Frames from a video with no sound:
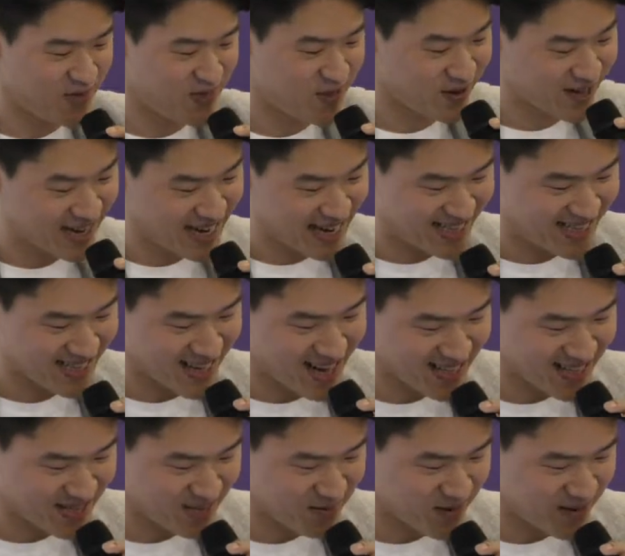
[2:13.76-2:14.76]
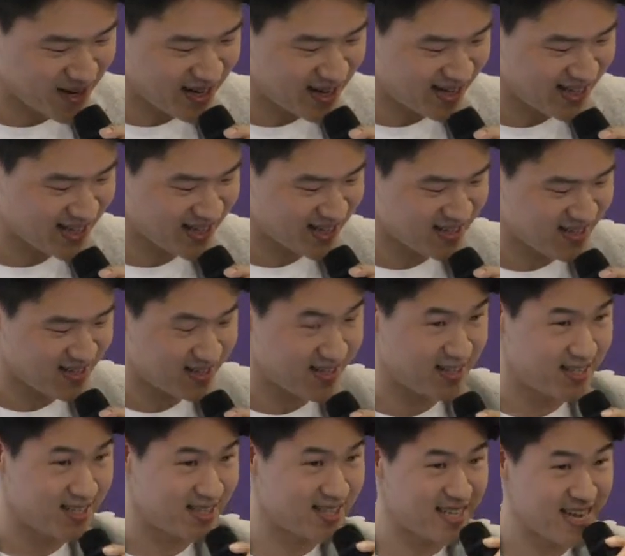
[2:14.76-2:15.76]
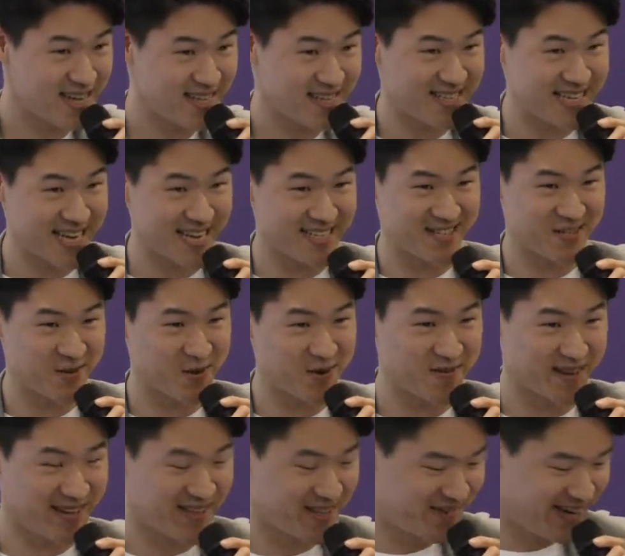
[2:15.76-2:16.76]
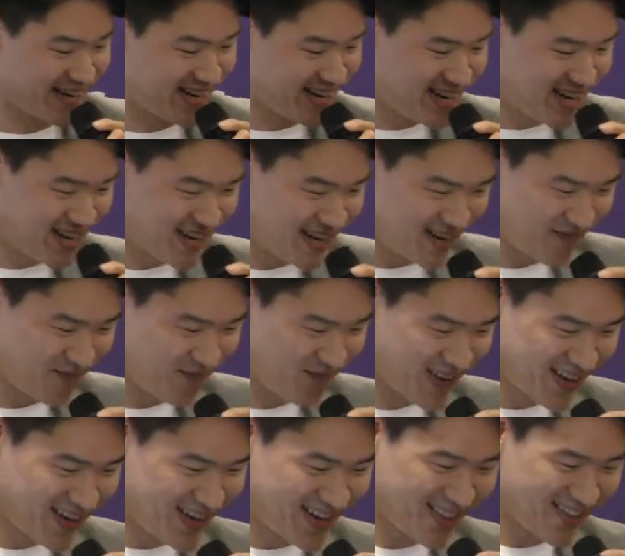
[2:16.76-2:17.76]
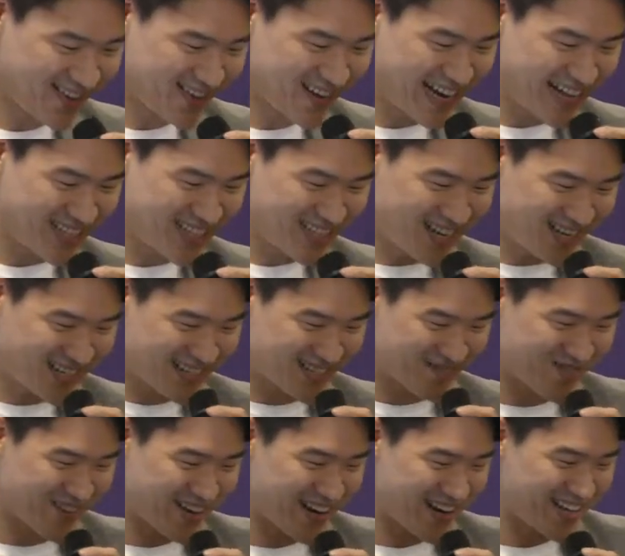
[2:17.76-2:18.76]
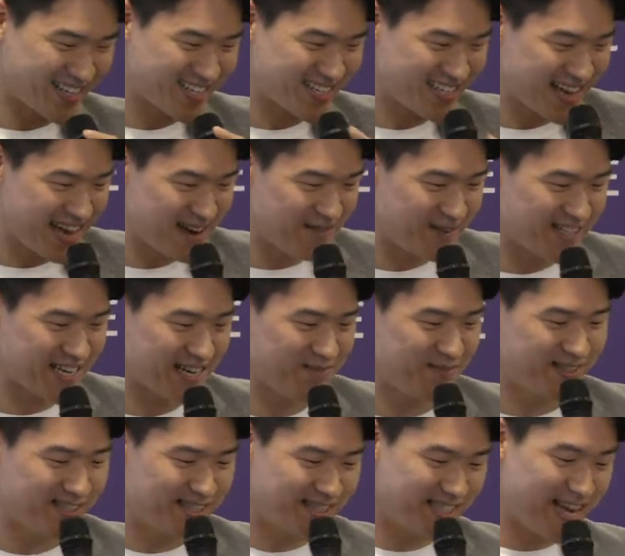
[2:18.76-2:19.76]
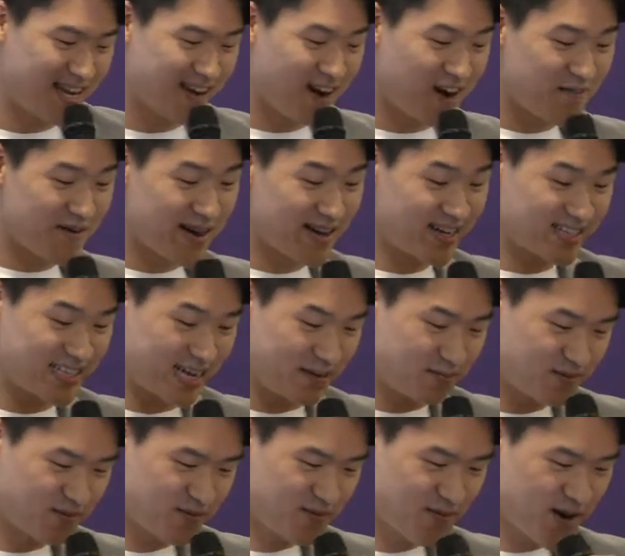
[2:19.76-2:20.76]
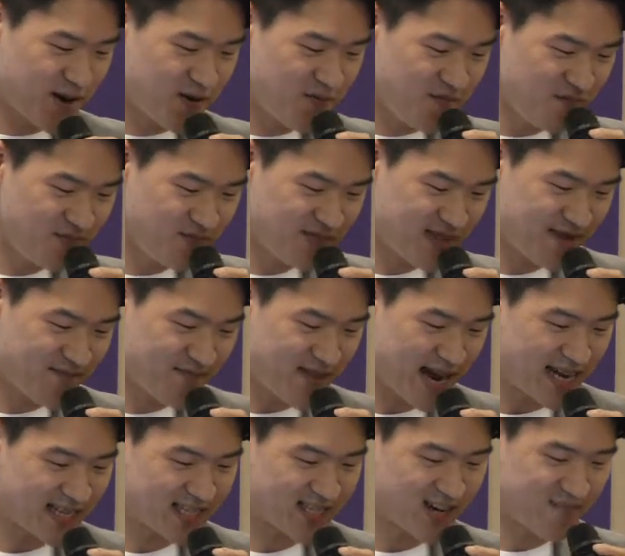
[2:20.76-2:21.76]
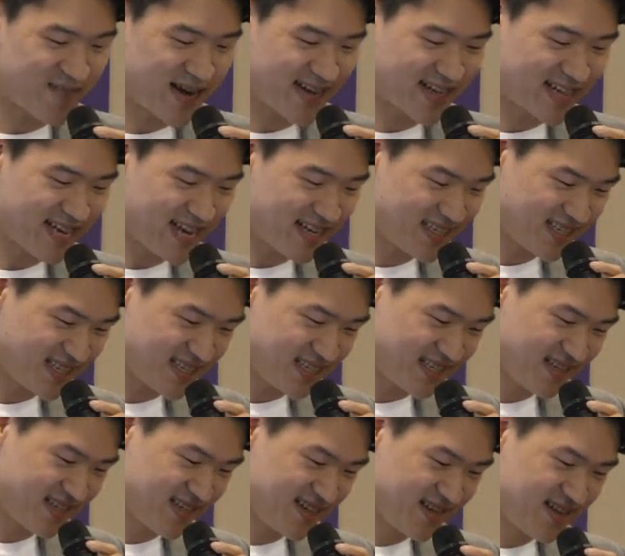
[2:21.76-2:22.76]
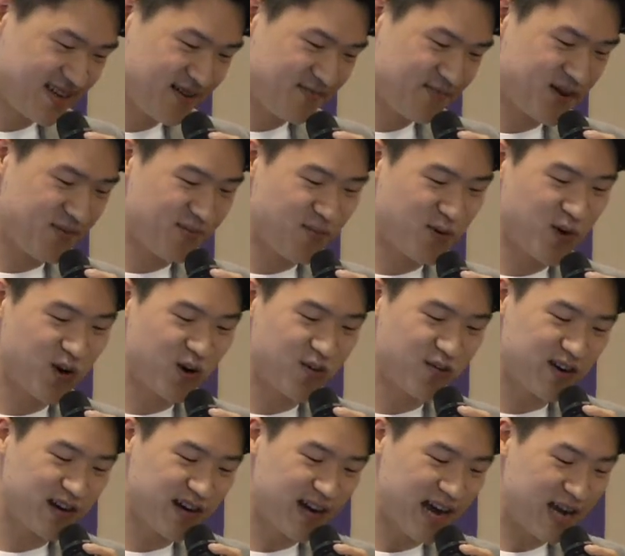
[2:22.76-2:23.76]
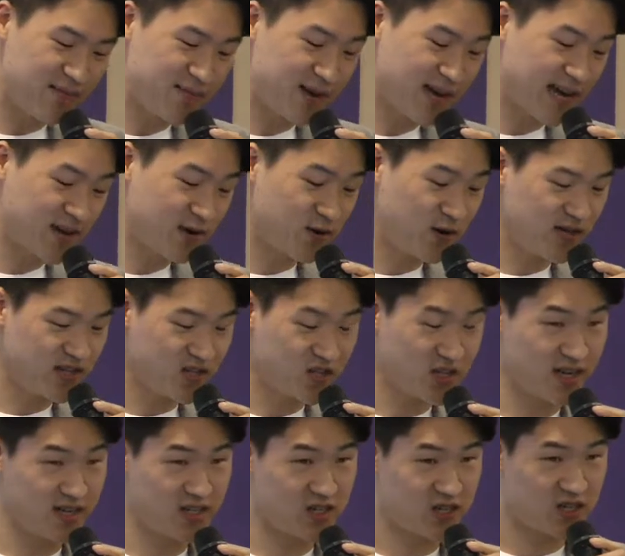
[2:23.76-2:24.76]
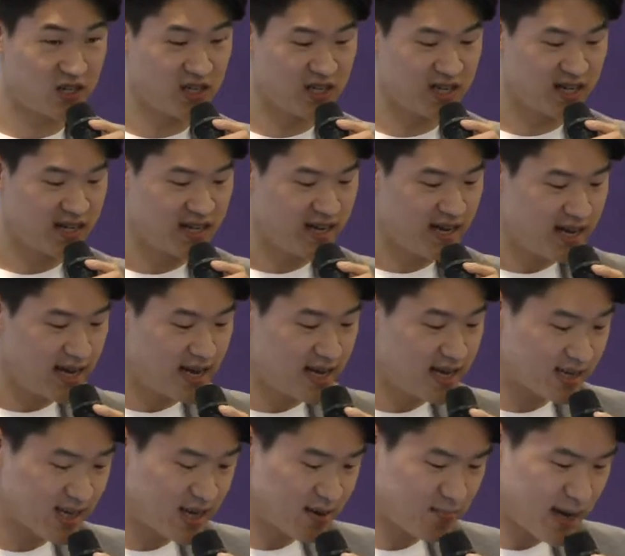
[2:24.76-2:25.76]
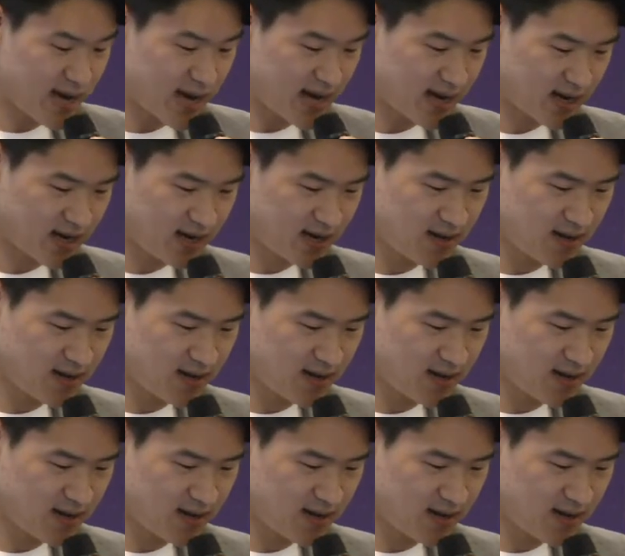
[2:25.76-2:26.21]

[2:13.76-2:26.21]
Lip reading: Through God's awesome grace, this is not a sad story, by the way. Through God's awesome grace, I was able to take all my exams from home and pass all my classes. But moreover, I began going to church. And looking back,